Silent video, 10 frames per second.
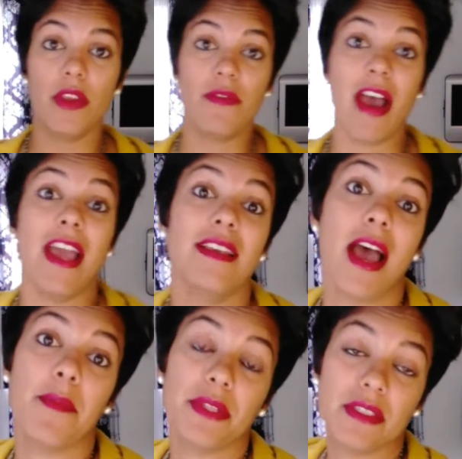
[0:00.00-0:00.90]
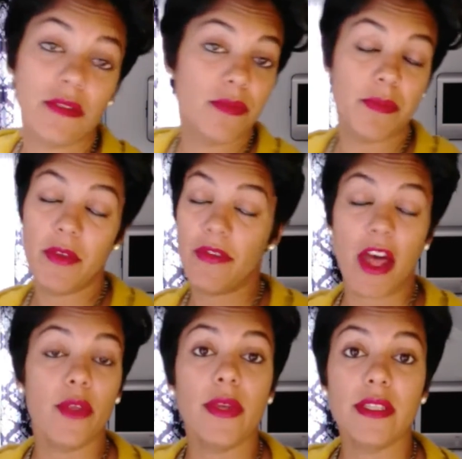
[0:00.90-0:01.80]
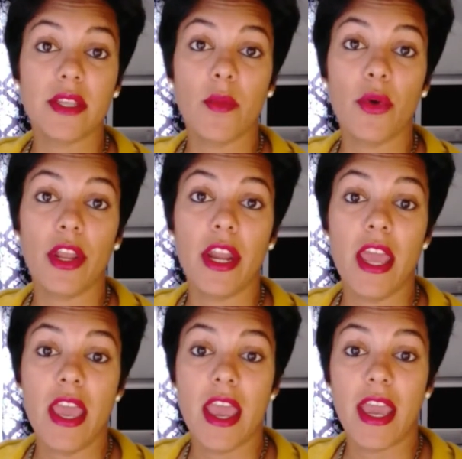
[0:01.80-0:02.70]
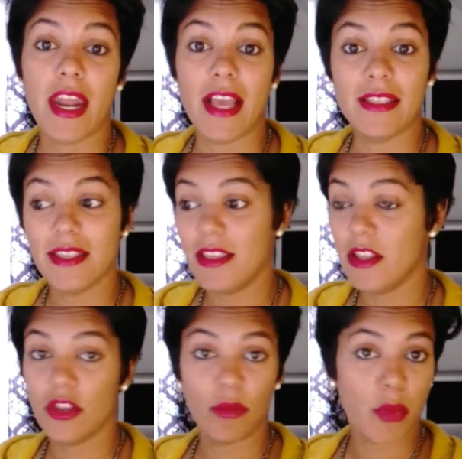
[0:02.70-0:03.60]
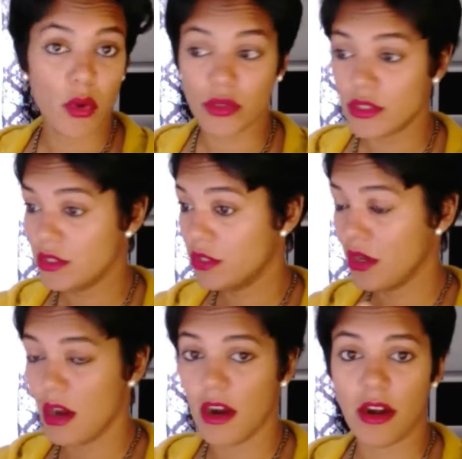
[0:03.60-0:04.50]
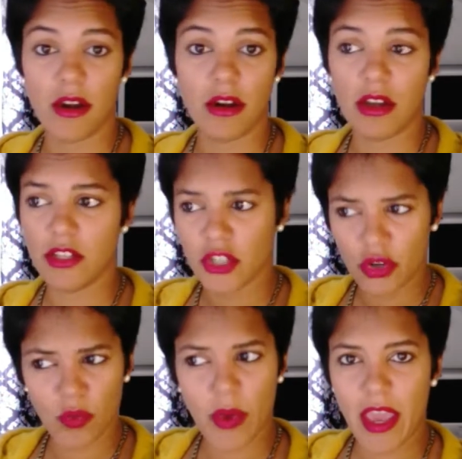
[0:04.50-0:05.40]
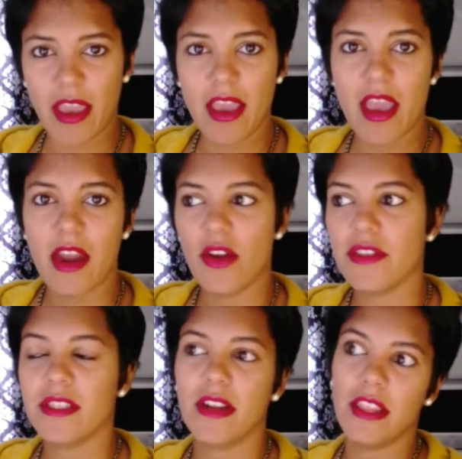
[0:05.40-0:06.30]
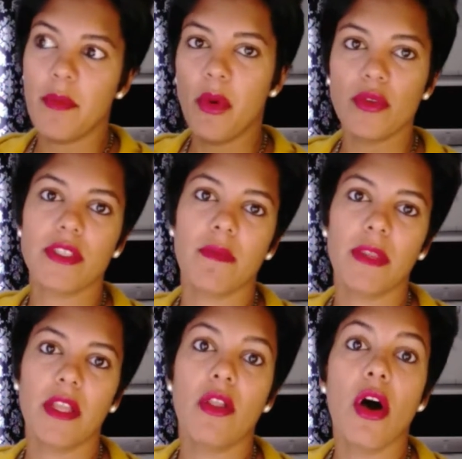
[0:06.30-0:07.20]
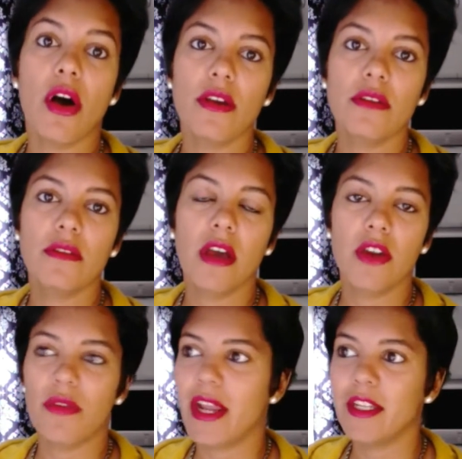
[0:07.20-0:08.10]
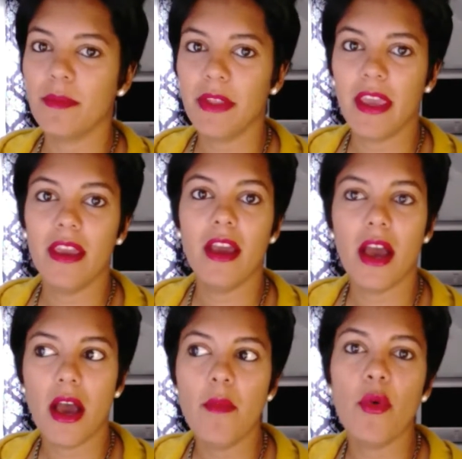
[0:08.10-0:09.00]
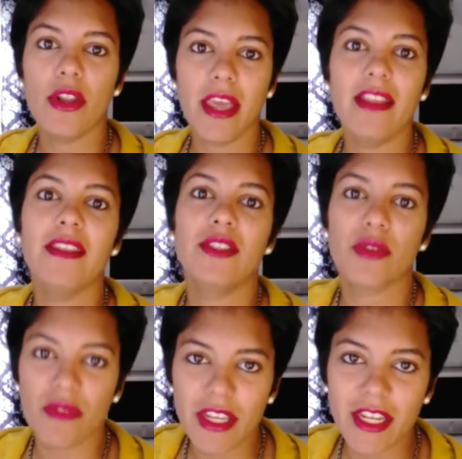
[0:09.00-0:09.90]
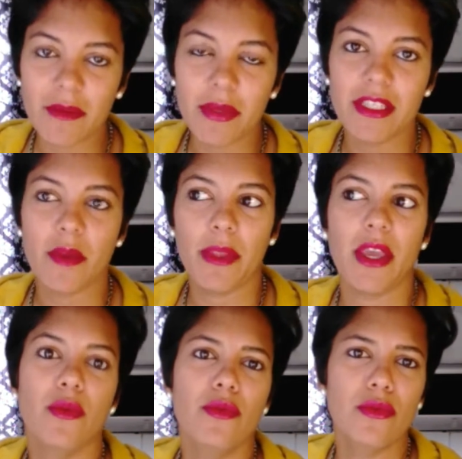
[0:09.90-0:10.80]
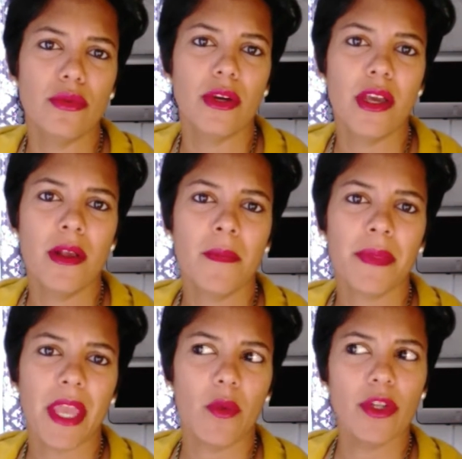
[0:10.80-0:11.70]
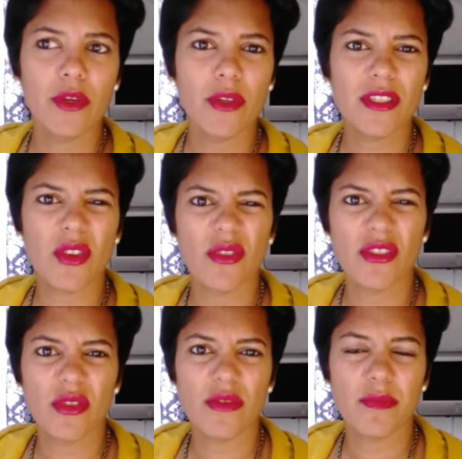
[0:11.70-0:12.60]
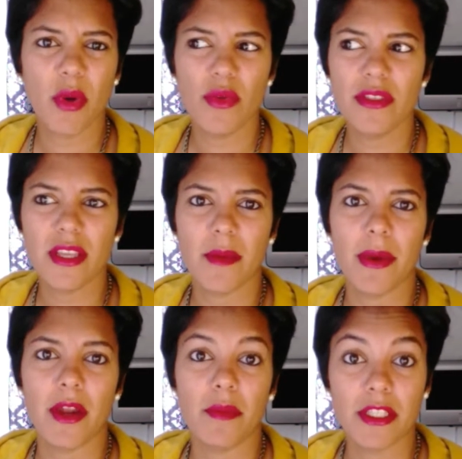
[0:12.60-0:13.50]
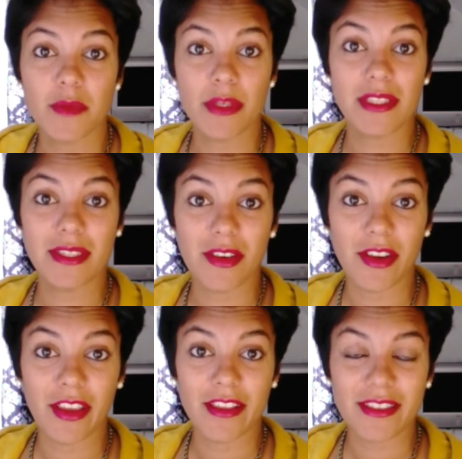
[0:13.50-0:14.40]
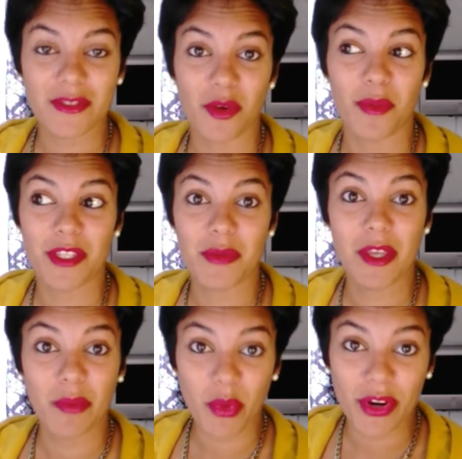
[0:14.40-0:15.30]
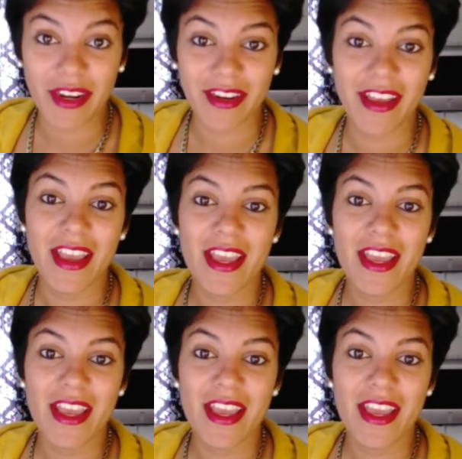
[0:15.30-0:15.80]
I happen to be following someone and I see that their posts are a certain way, and all of a sudden they post something long on a random day, I'm more likely to read it because I'll be like, ooh, I wonder what so-and-so's posting about. It must be serious or must be important.